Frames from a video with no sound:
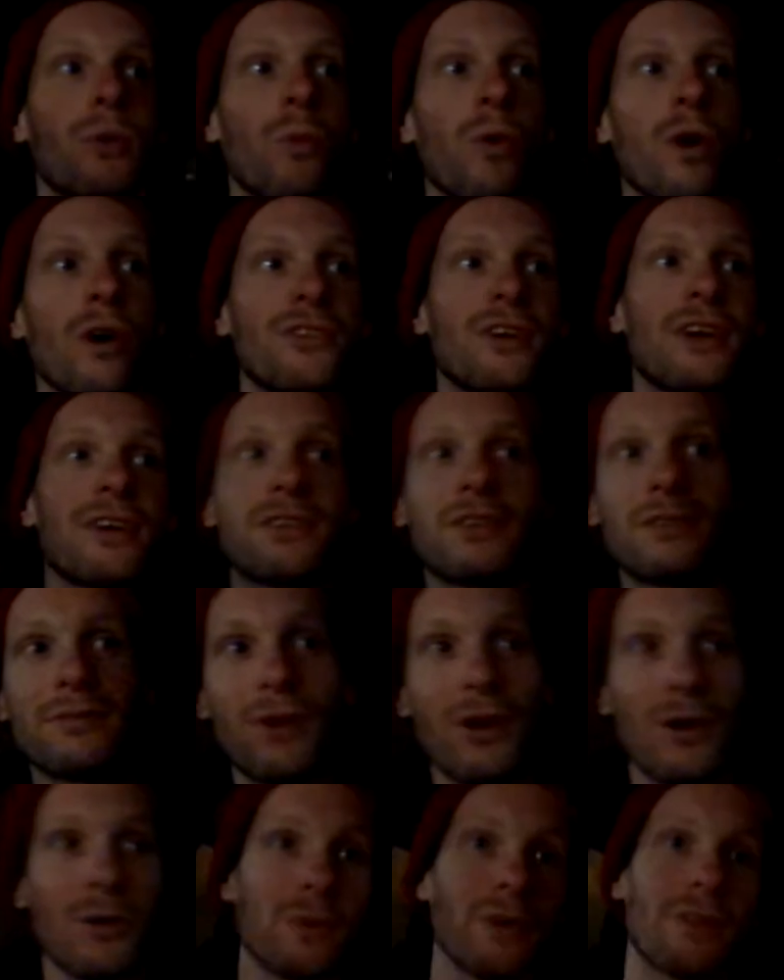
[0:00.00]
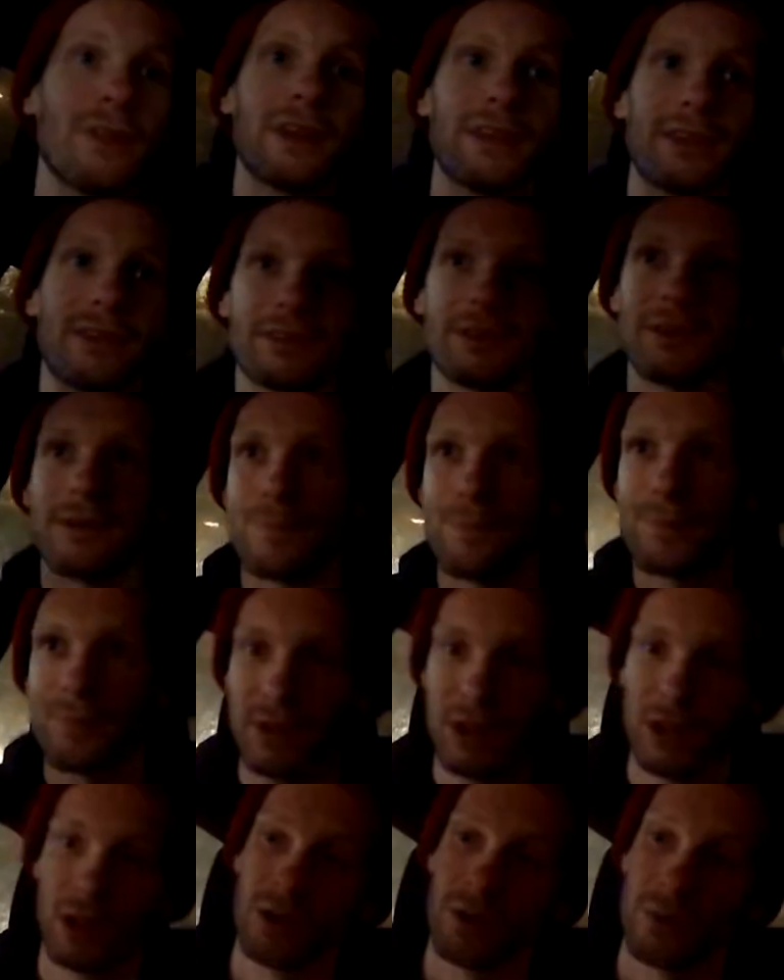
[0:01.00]
what's actually wrong with it?
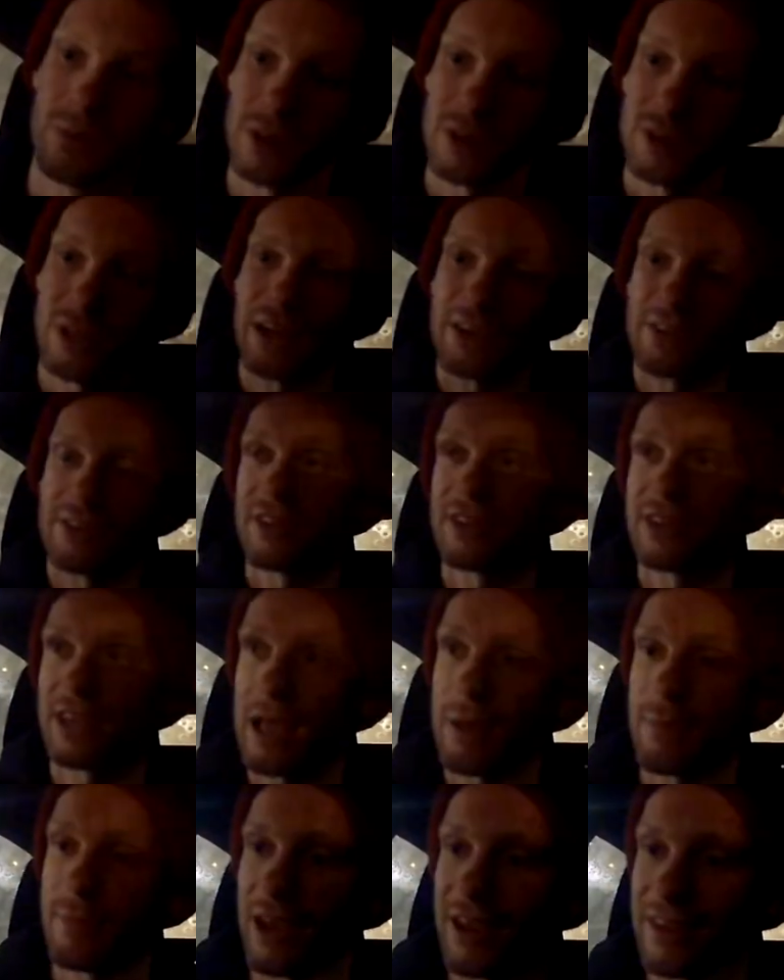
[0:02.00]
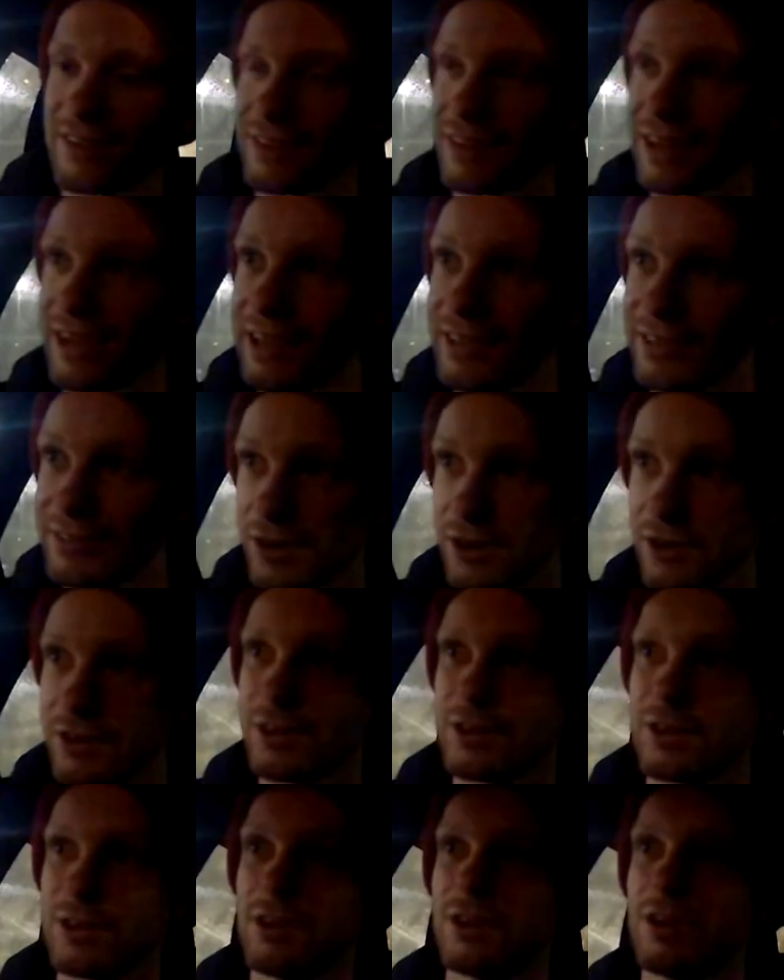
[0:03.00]
Well, like I said, the ABS light is on.
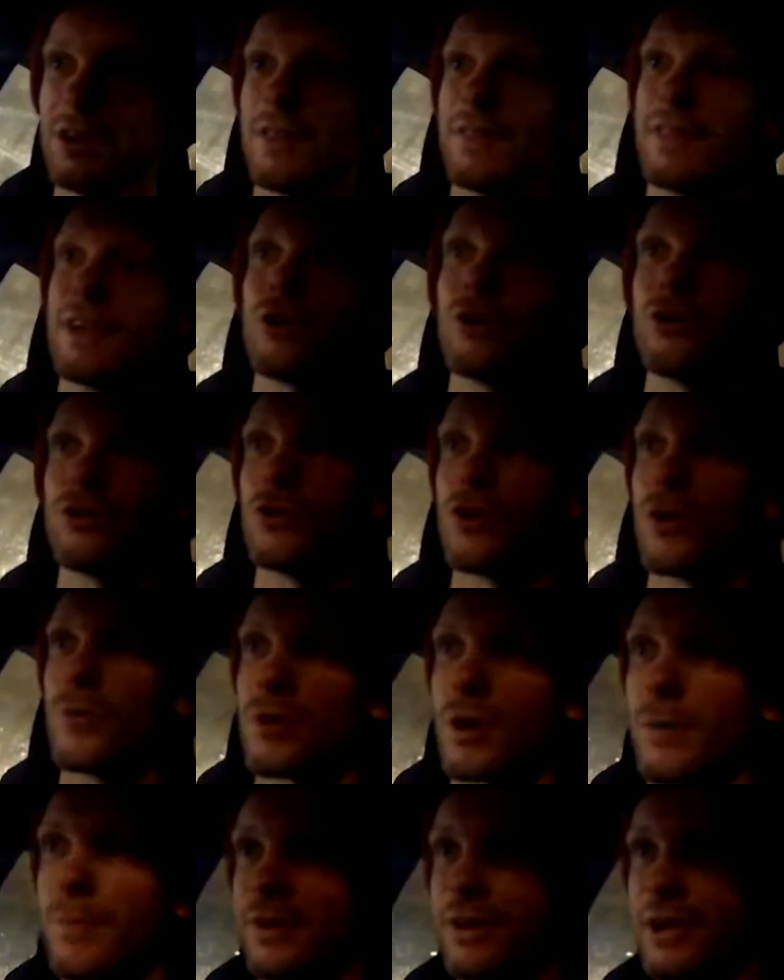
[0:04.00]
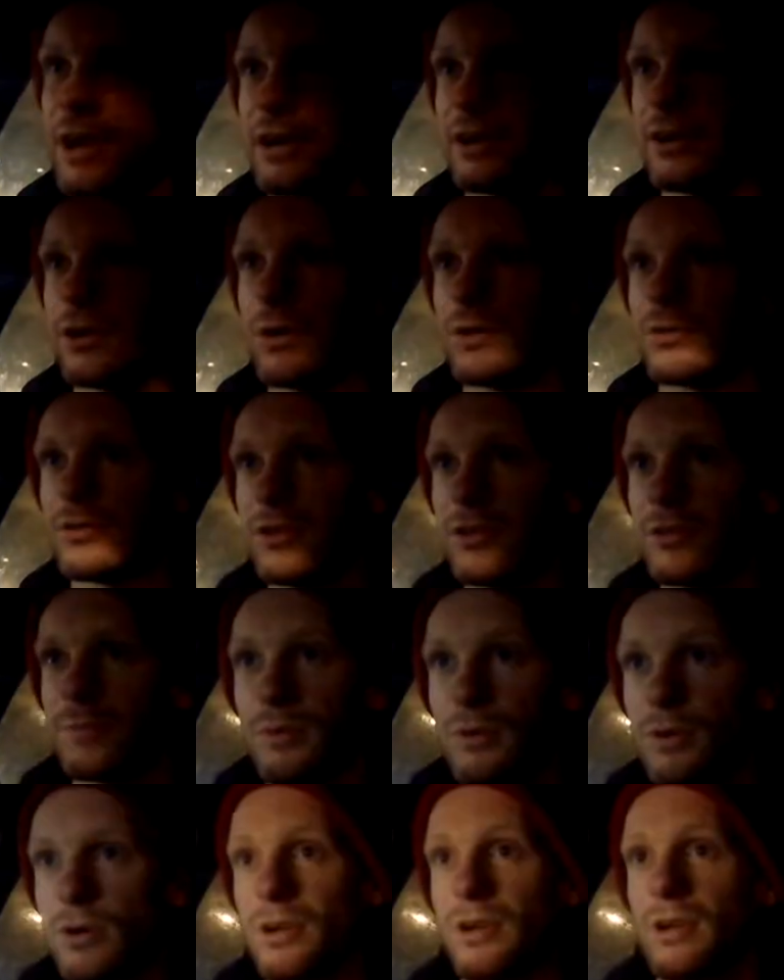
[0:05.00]
They couldn't do a proper diagnosis,
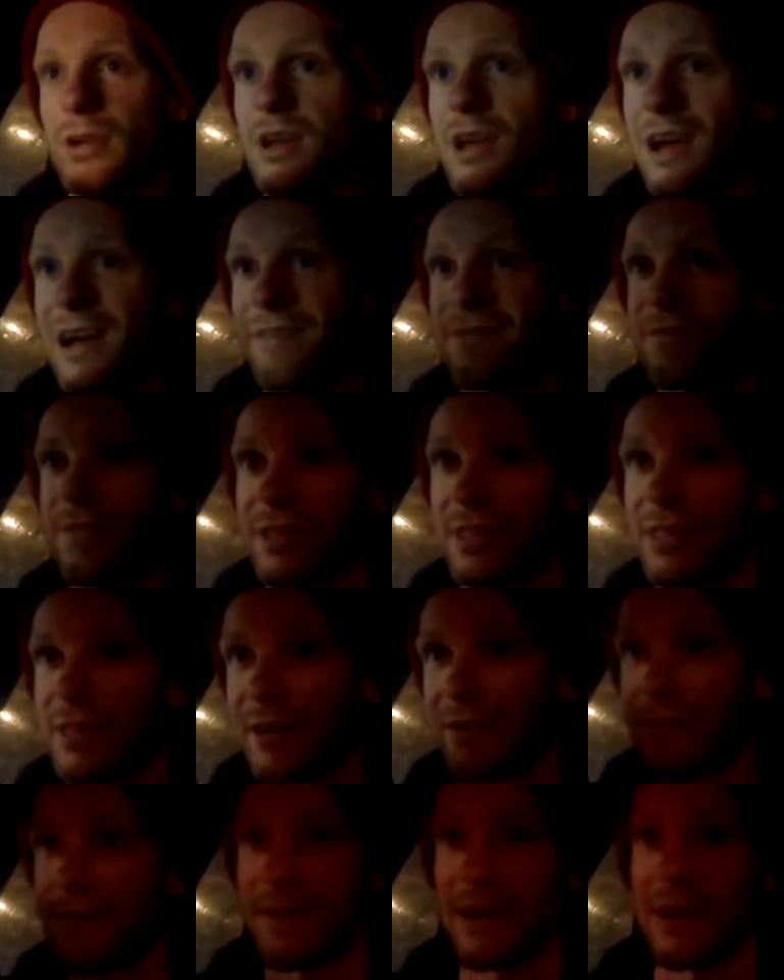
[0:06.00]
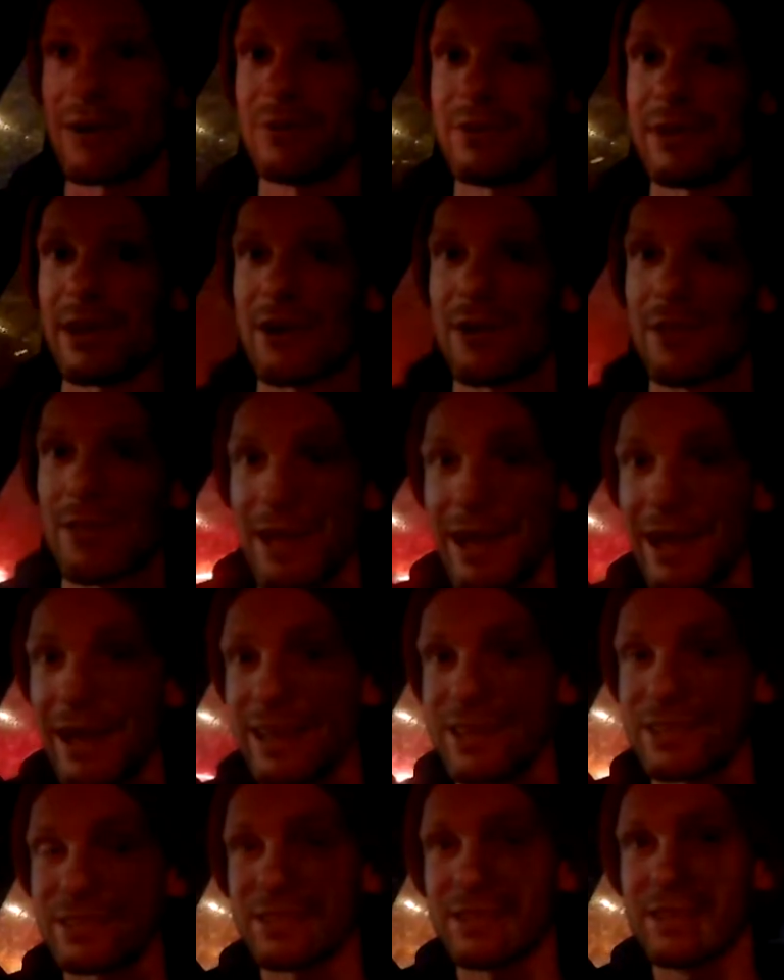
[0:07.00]
but I feel they have found out
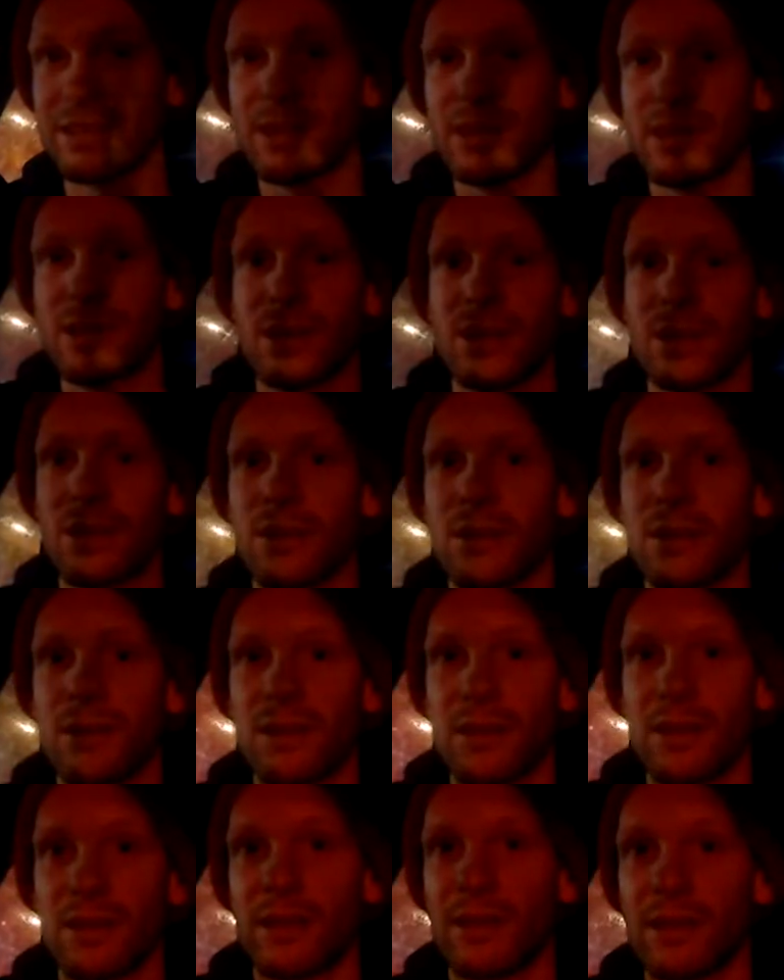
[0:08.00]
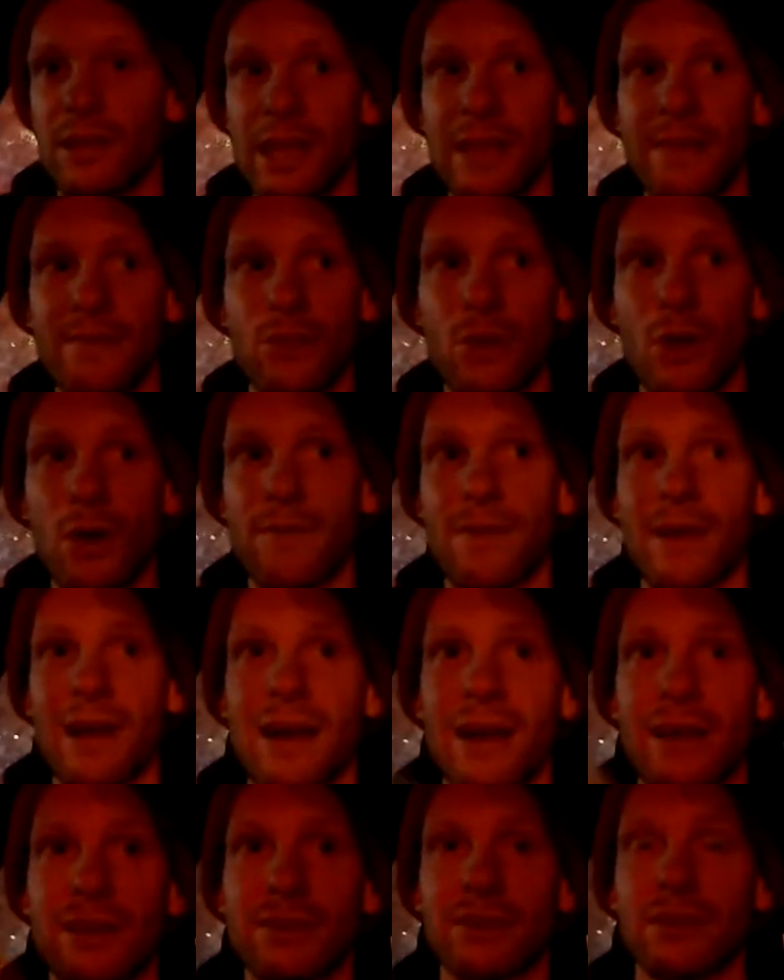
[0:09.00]
that, even though I've
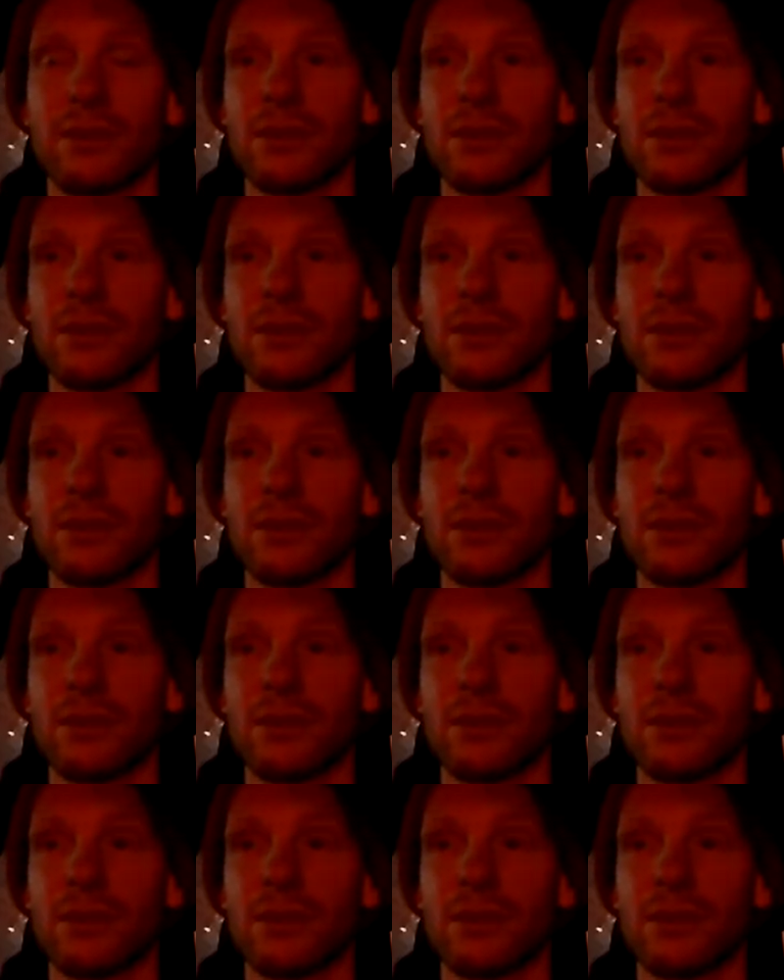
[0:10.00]
had